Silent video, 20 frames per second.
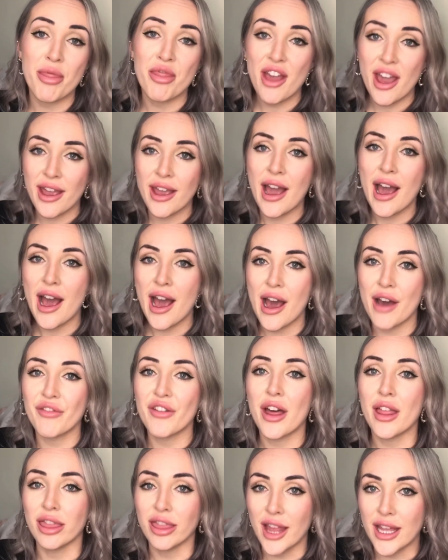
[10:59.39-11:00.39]
They have
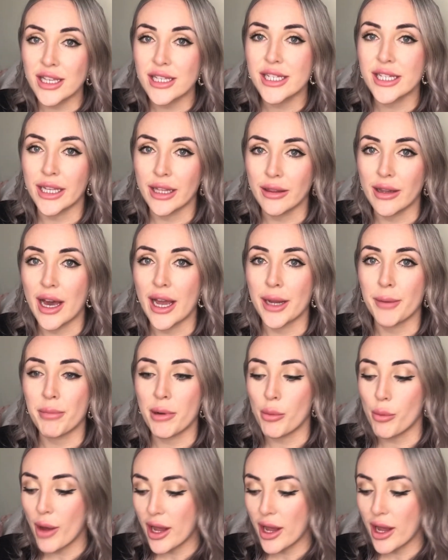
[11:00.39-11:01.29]
a lending library where